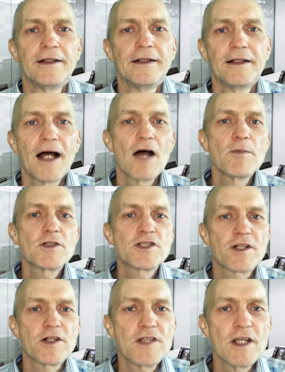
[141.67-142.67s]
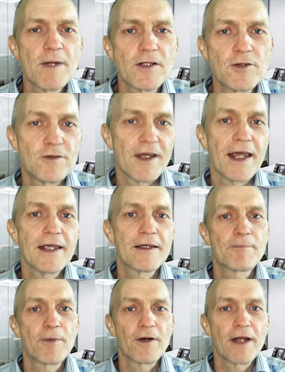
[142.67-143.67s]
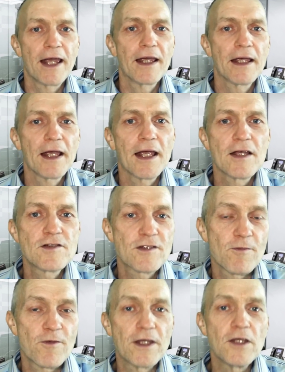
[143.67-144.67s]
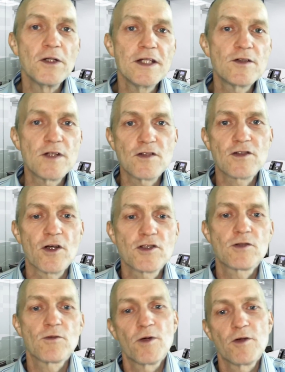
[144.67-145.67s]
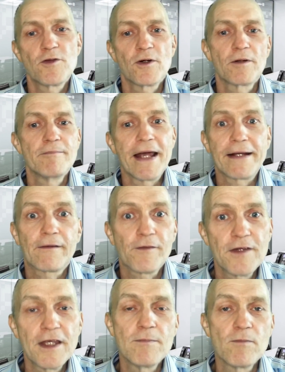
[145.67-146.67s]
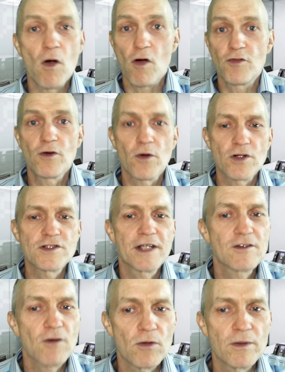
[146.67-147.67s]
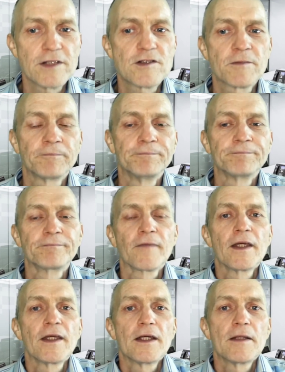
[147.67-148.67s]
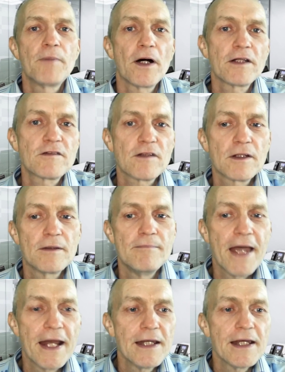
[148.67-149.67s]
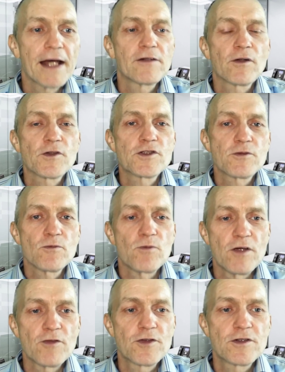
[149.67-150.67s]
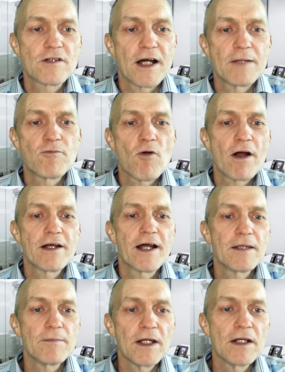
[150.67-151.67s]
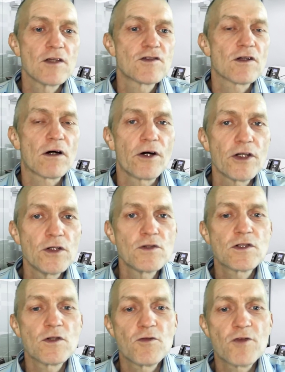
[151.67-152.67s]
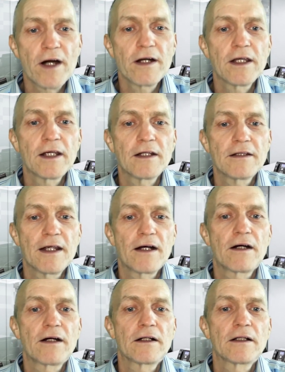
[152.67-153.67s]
How much Tresiba to take per day is something you need to discuss with your medical team, of course, as always. But many adults with type 1 diabetes are used to varying their